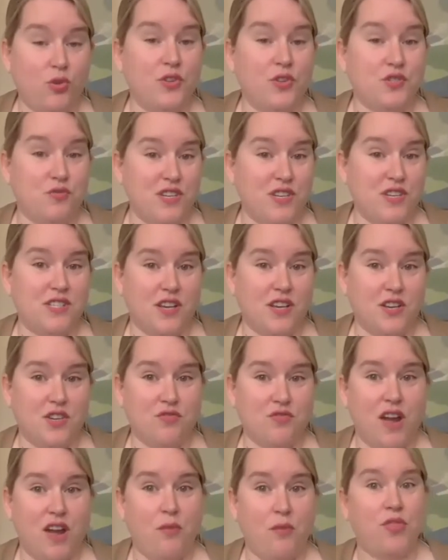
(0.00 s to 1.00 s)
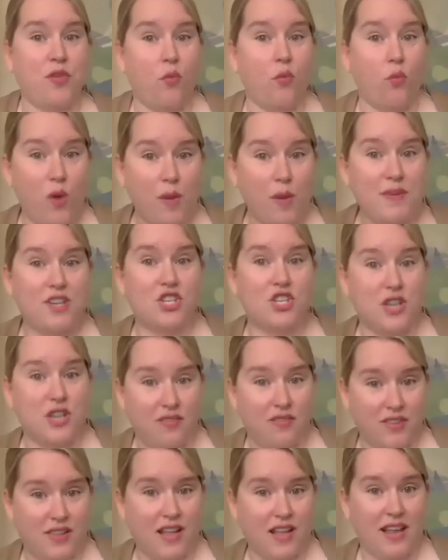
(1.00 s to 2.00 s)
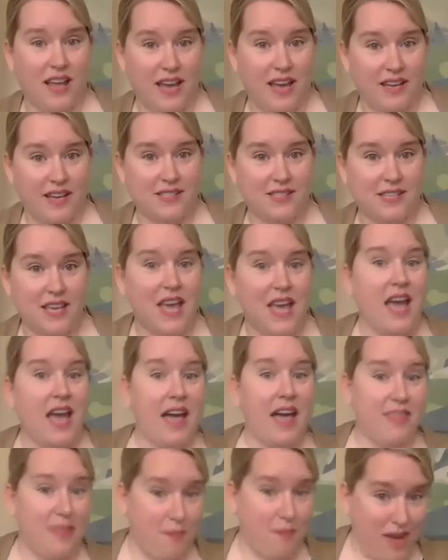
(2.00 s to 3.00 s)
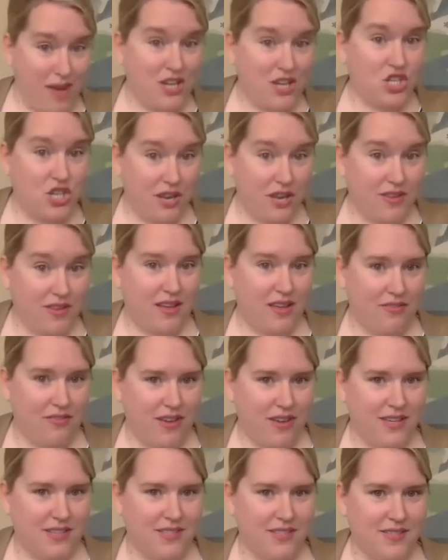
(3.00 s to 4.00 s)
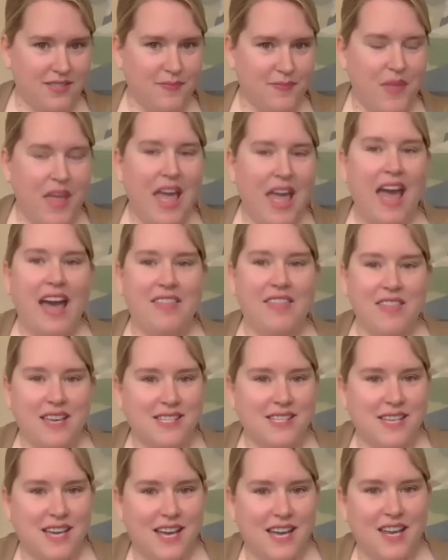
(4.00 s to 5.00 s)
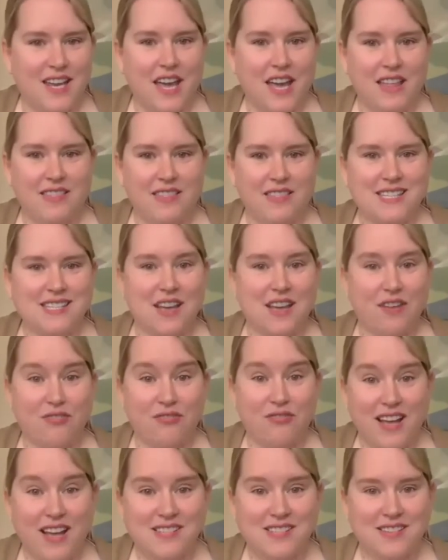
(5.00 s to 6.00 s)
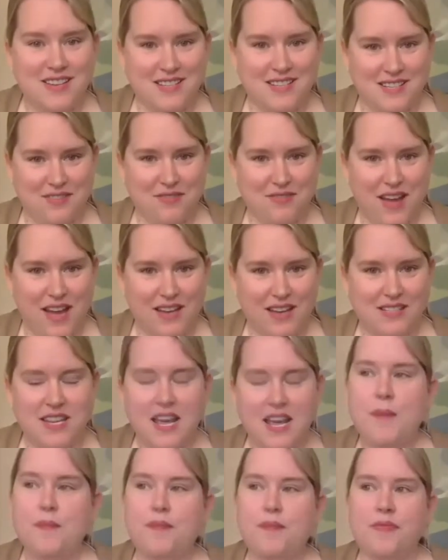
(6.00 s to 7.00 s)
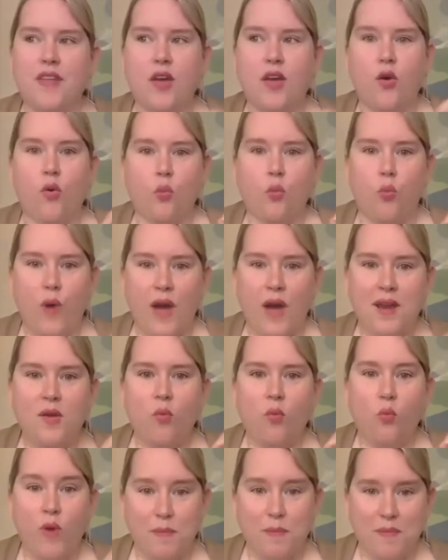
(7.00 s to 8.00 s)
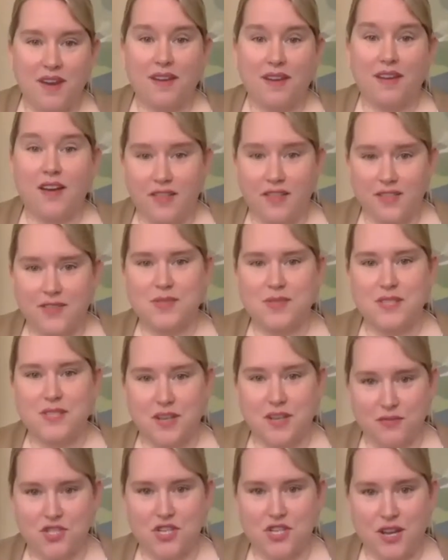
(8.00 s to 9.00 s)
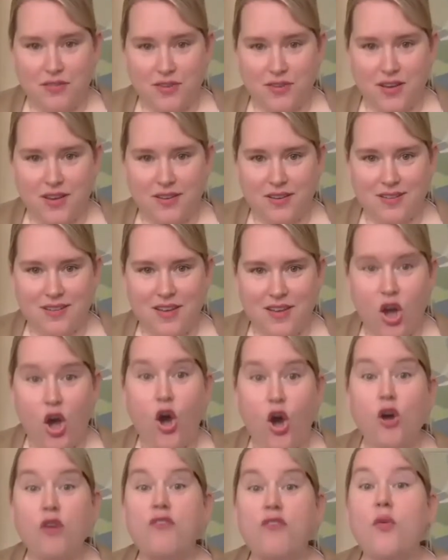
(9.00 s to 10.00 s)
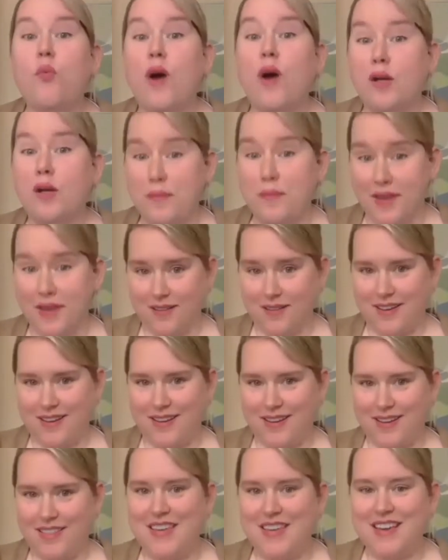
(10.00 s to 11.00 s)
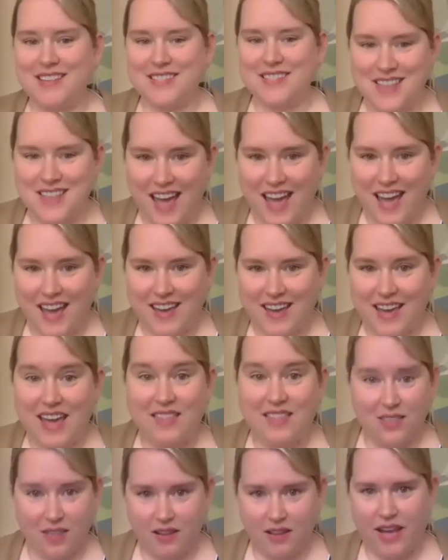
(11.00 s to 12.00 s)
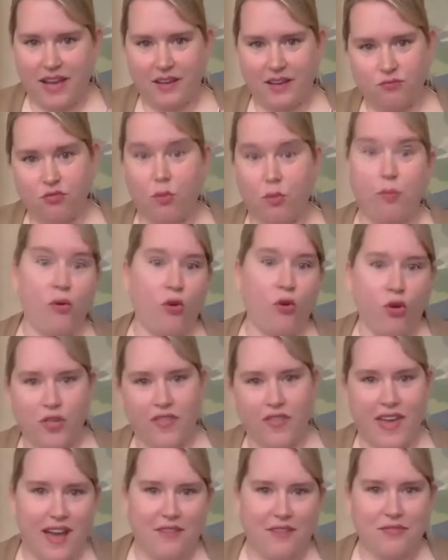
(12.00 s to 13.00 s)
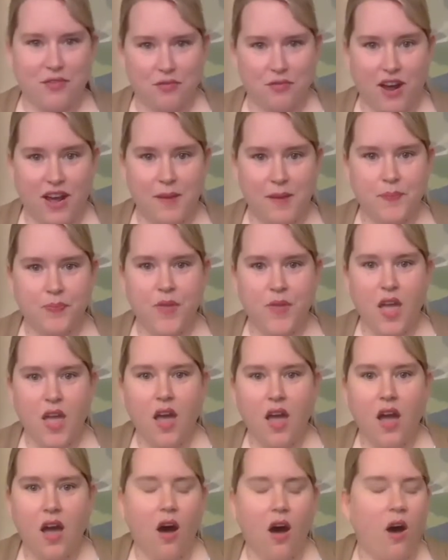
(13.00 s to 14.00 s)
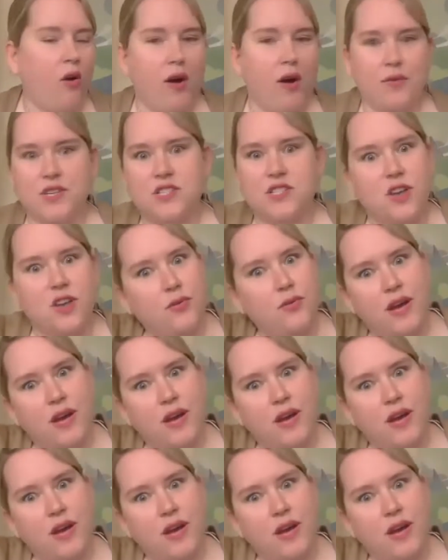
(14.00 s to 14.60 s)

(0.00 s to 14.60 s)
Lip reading: research, right, with the women shaving their legs and the men shaving their face. And they said, this is a fascinating fact. When women cut themselves shaving, overwhelmingly, they say in the like report that they have to write, oh, I was so